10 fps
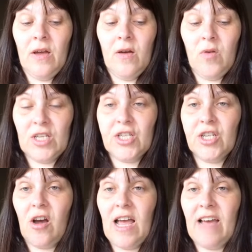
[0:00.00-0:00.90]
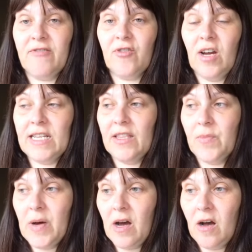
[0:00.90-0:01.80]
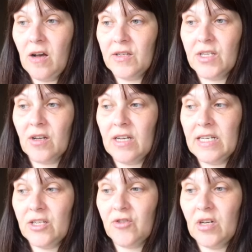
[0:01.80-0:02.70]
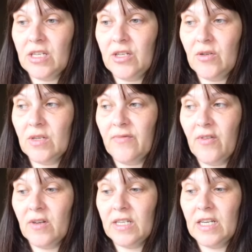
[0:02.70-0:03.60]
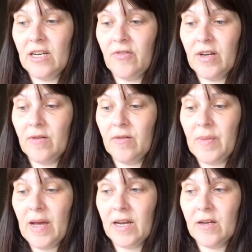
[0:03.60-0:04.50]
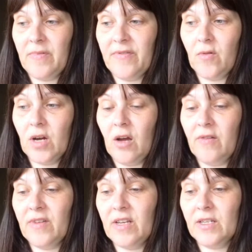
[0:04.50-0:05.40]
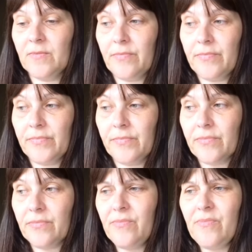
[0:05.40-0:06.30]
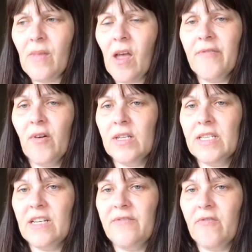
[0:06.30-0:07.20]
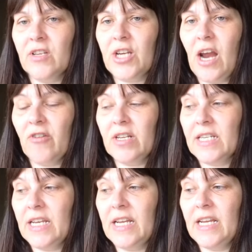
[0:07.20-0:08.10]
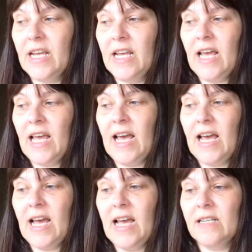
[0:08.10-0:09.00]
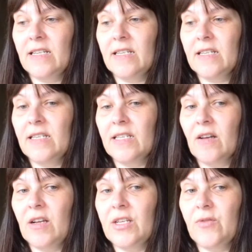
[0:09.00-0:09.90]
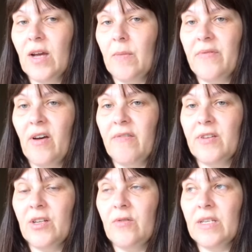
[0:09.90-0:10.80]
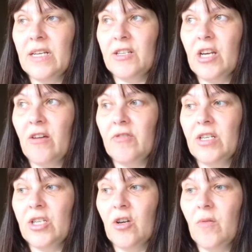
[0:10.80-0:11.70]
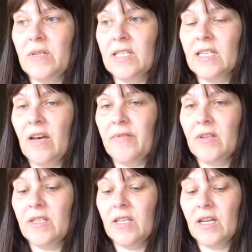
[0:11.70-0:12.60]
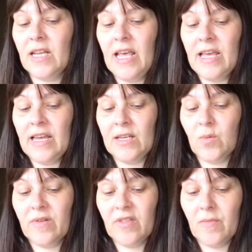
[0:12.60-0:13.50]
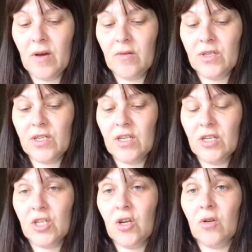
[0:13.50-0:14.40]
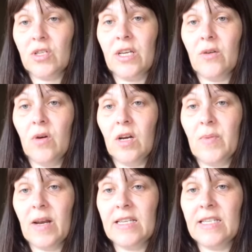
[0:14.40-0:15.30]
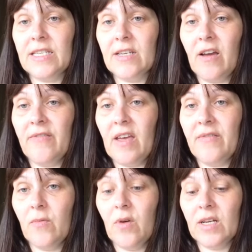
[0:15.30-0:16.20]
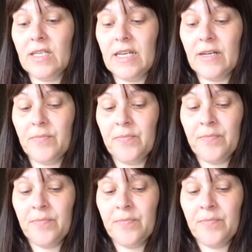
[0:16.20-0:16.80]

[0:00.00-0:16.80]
which I have tried in the past. I did try to do some volunteering back before COVID. I volunteered for a charity and started to do a couple of afternoons in a charity shop and discovered that it's one of the most toxic workplaces I've ever worked in.